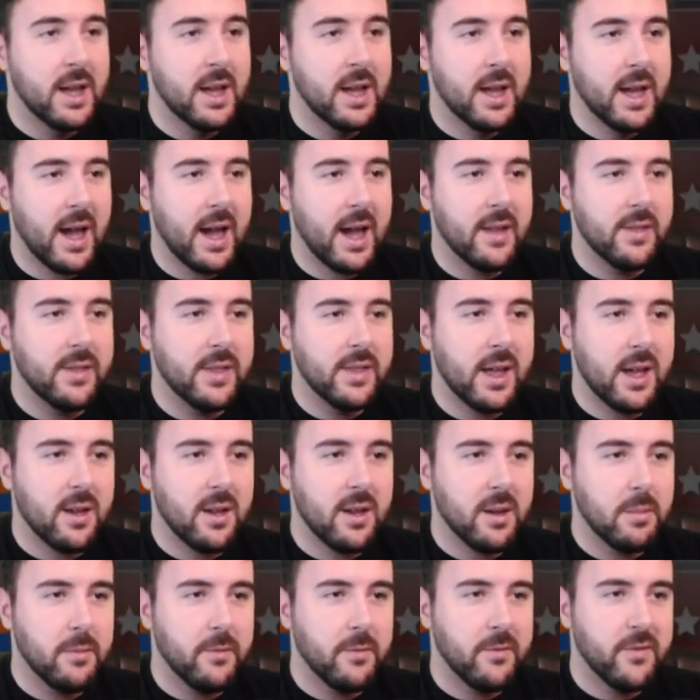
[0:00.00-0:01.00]
and
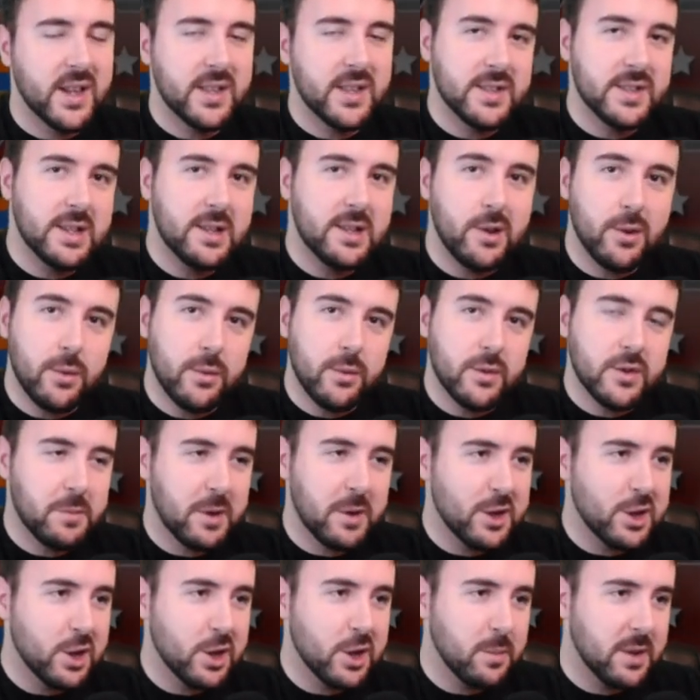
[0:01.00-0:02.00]
their fancy new
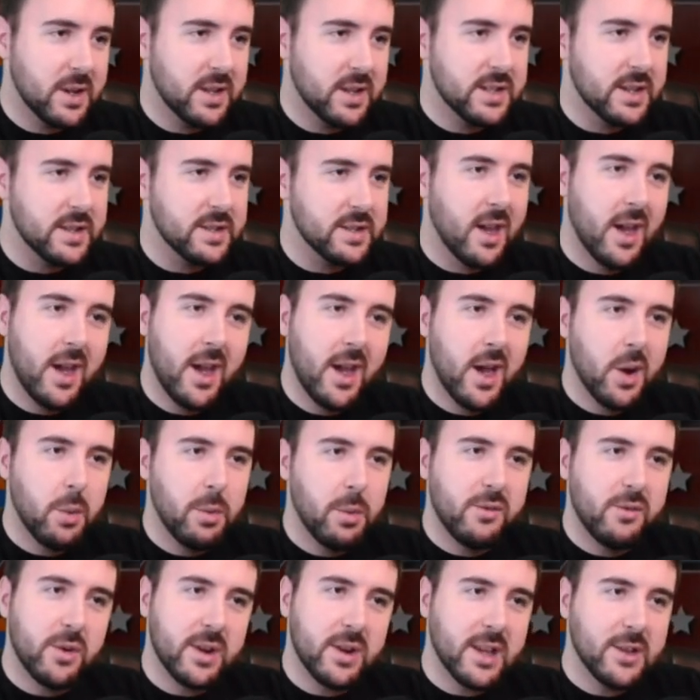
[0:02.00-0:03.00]
special abilities.
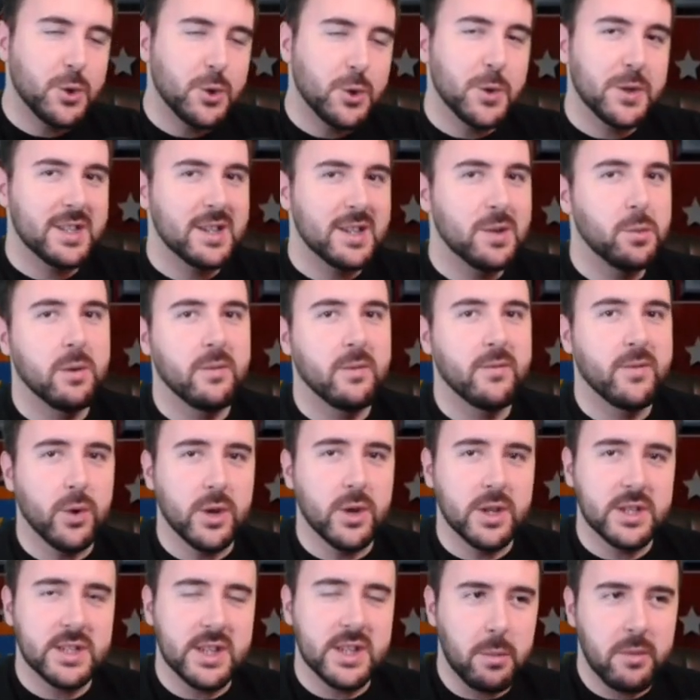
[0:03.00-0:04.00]
We've got an interesting one for
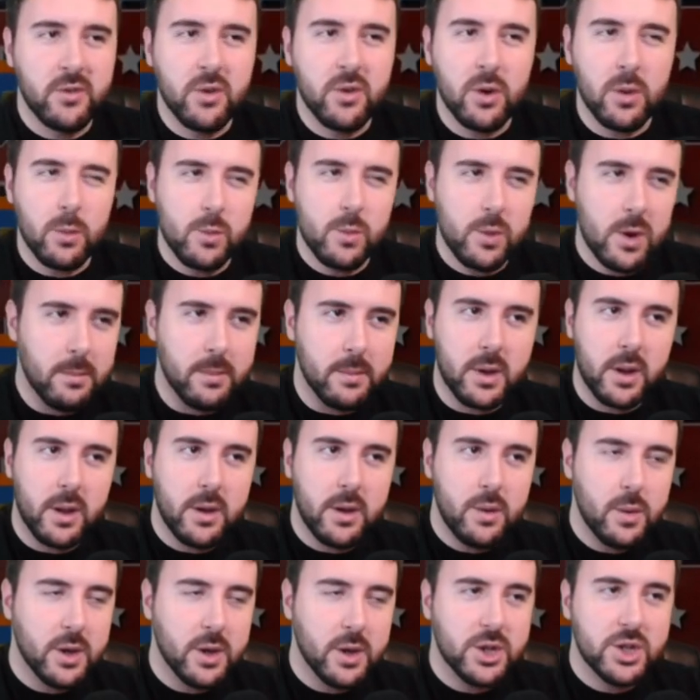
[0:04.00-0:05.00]
you today. We've got
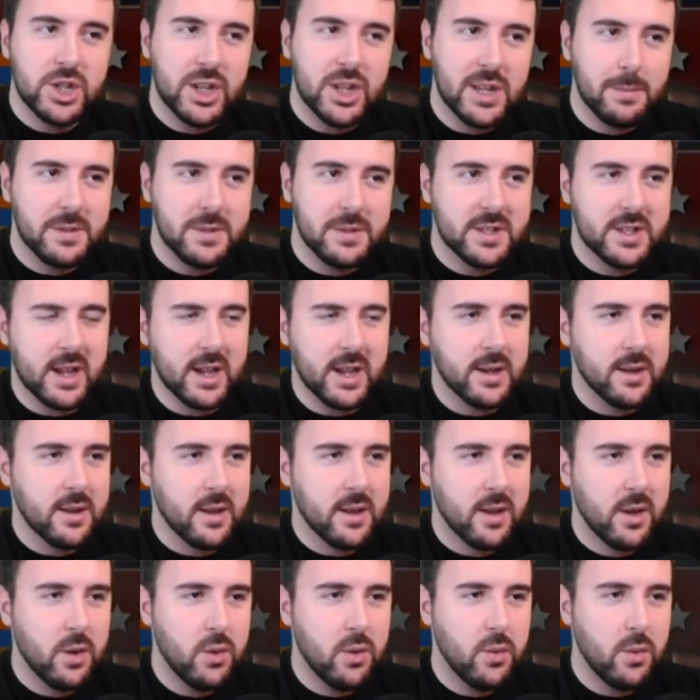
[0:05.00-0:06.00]
Rumbelow Sheepskin,
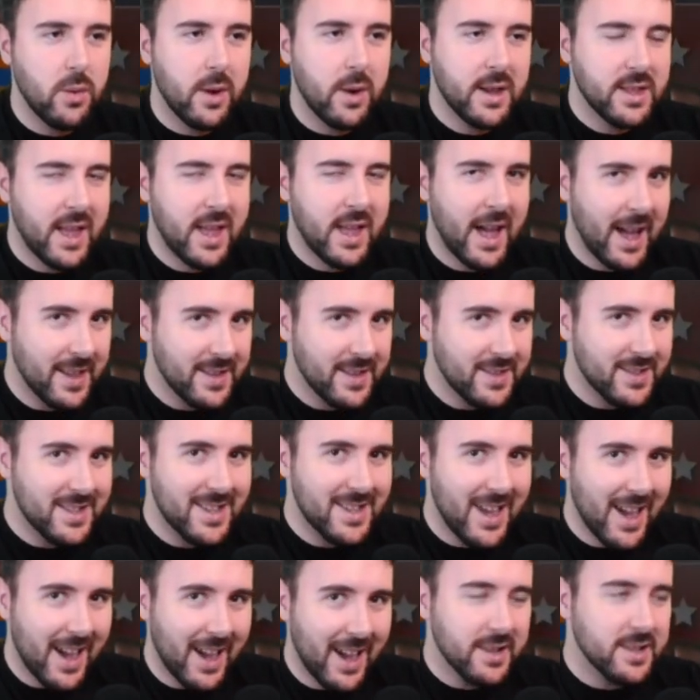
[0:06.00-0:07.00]
who has
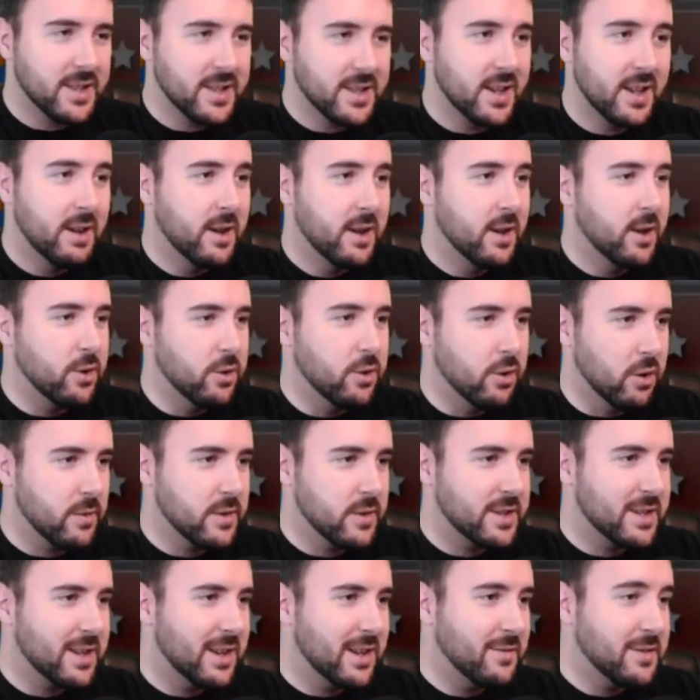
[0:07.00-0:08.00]
yet not
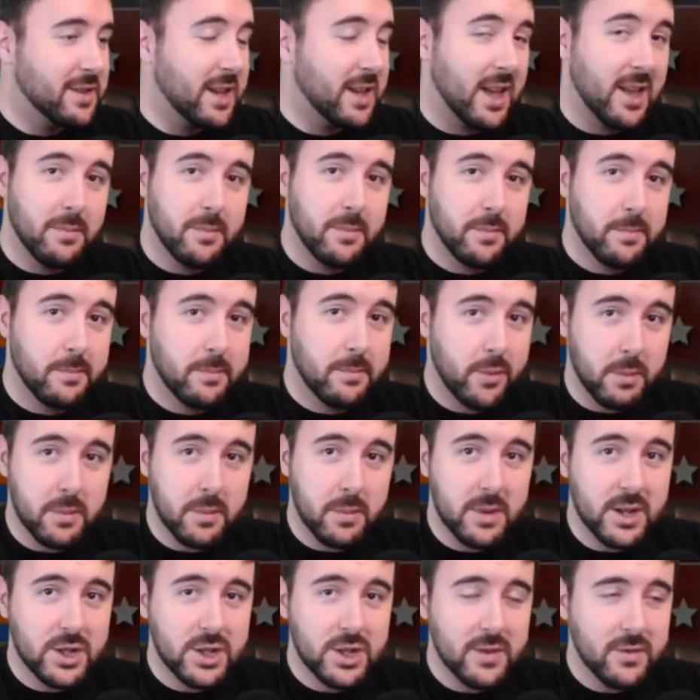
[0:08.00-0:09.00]
received a proper
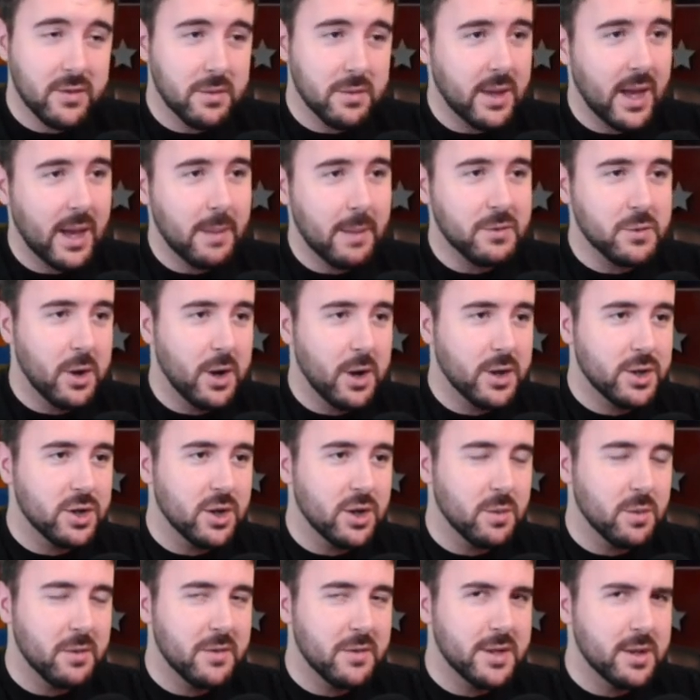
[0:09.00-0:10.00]
miniature from Games
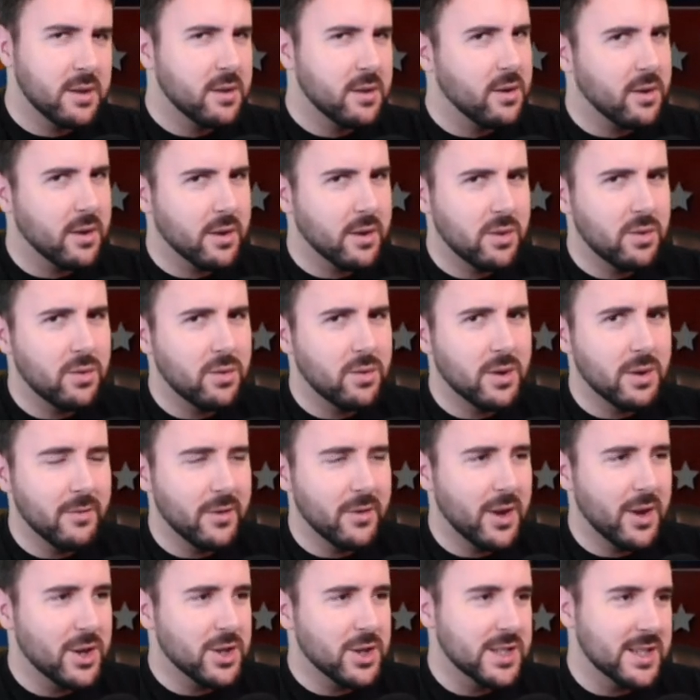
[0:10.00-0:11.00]
Workshop. We've seen a lot of cool
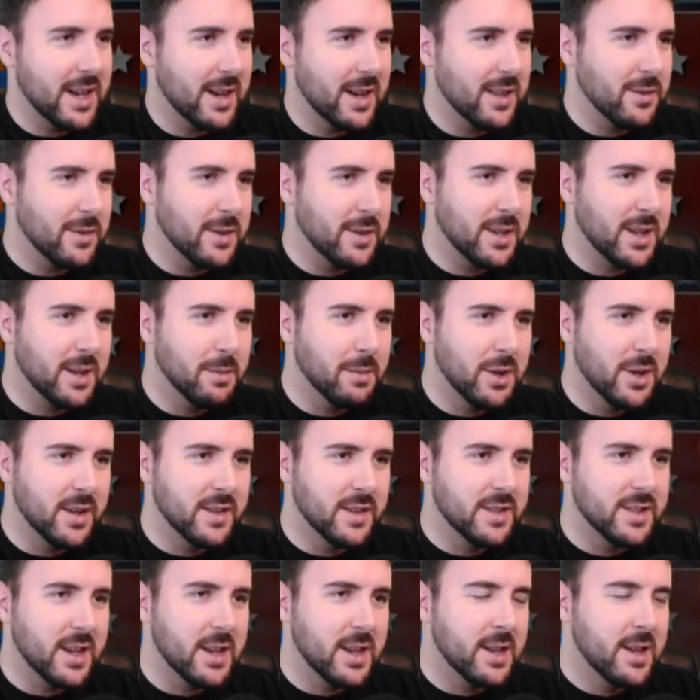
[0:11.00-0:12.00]
conversions out there in the
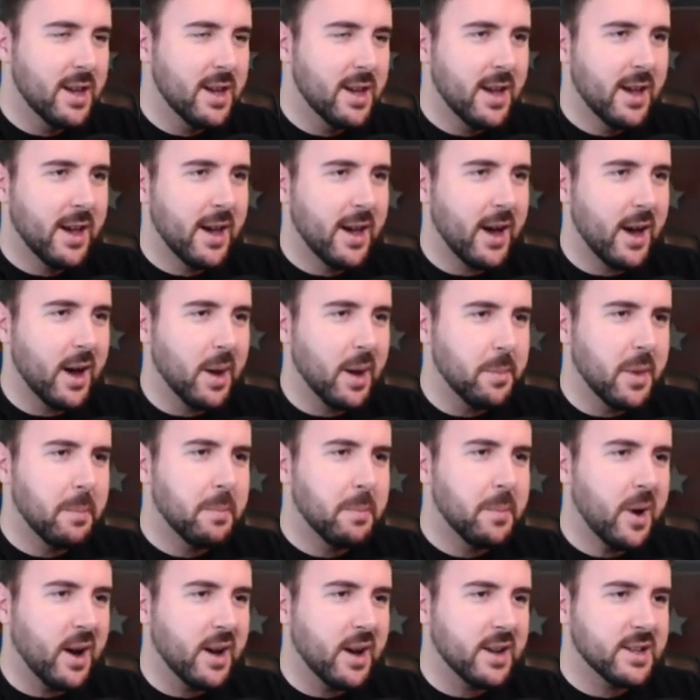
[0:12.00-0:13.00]
community,
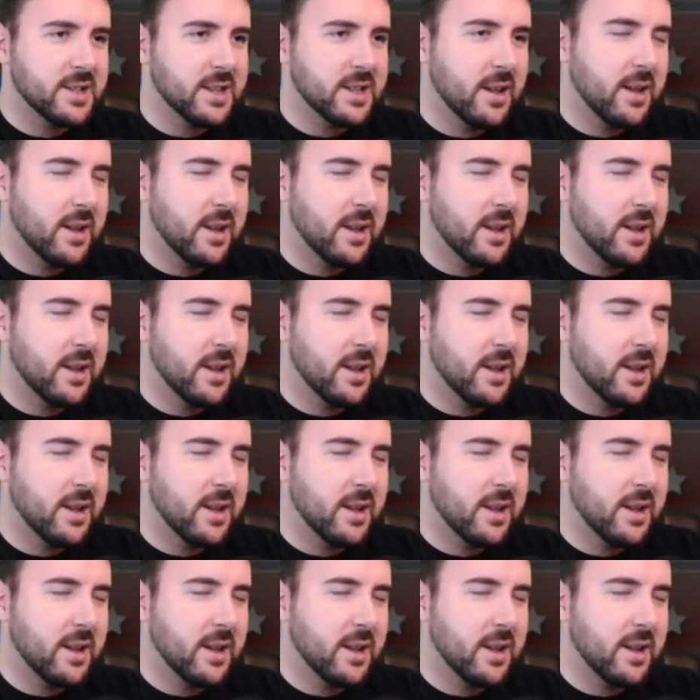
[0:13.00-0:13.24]
but